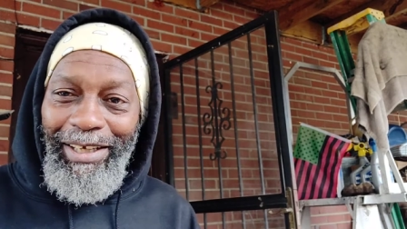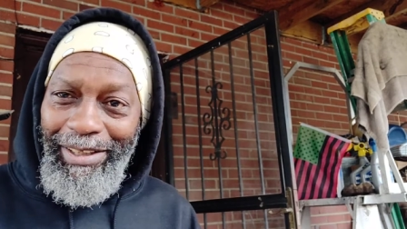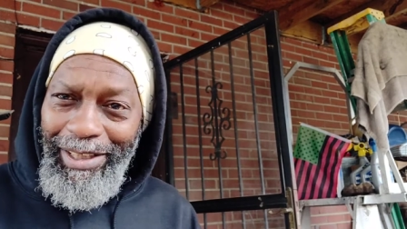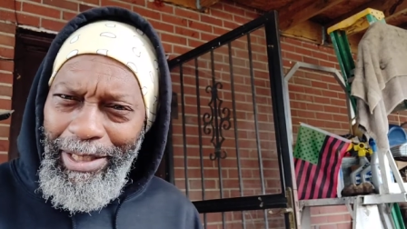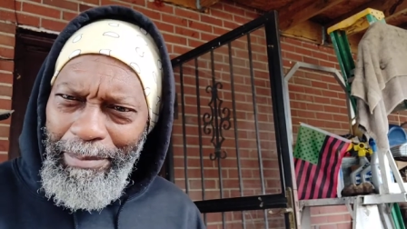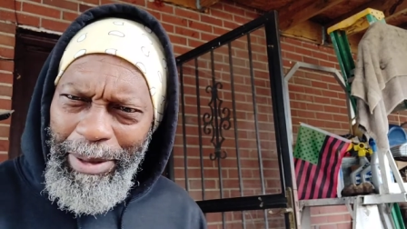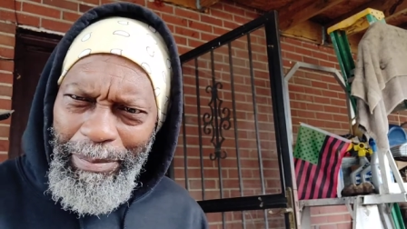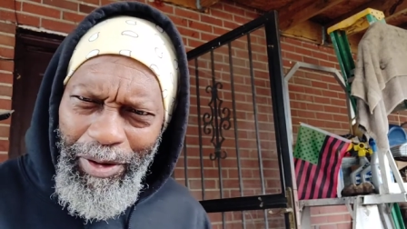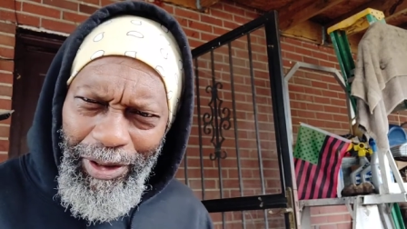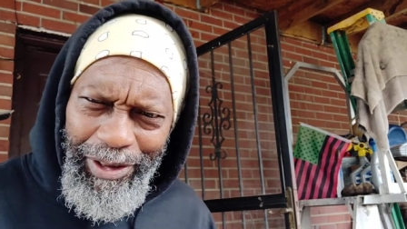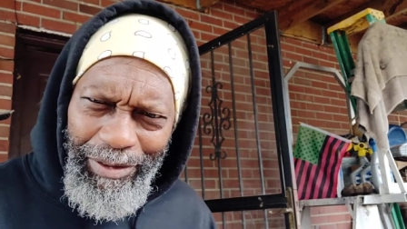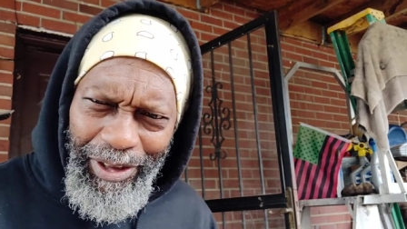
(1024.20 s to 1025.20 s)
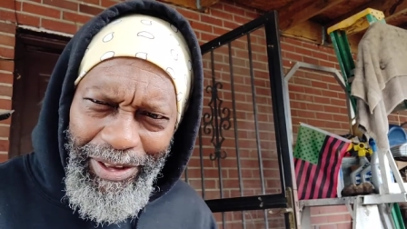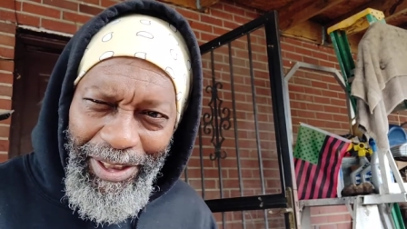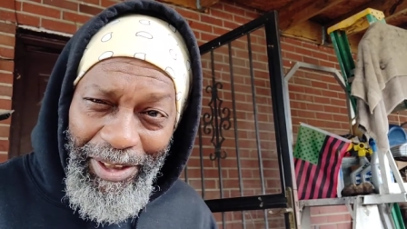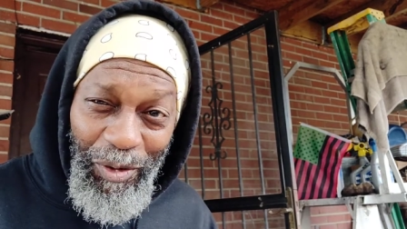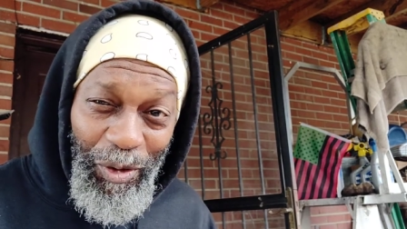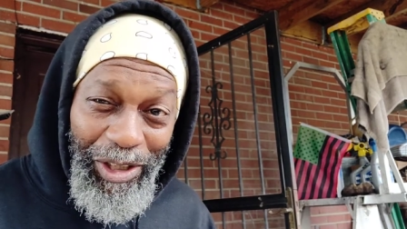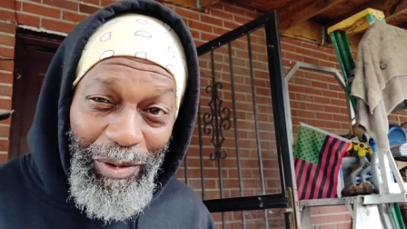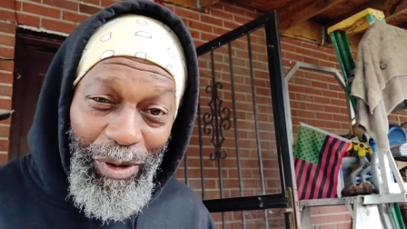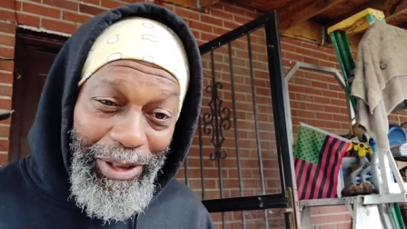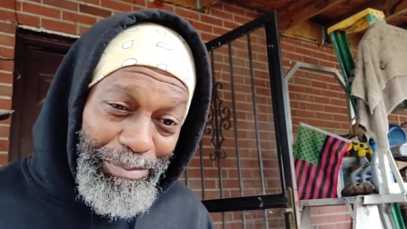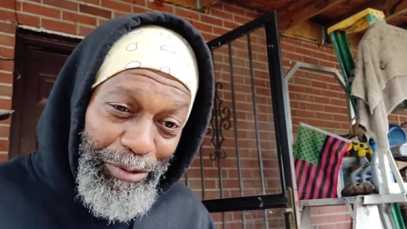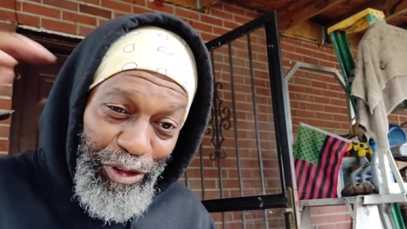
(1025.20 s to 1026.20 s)
And then they made me arts director. All that
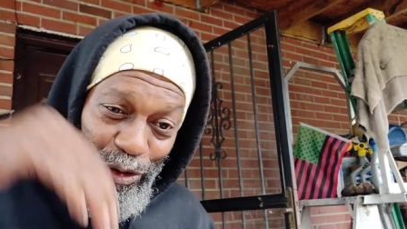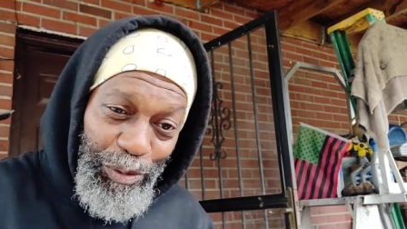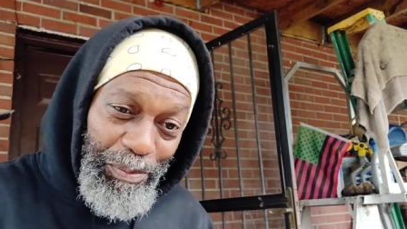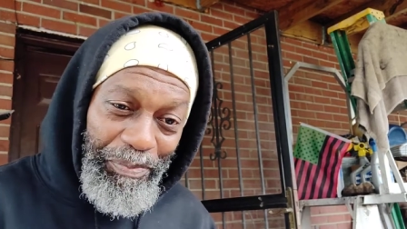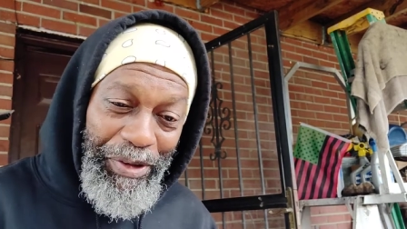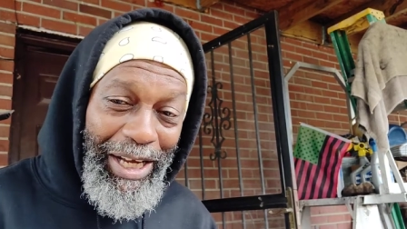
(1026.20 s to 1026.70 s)
went zoop.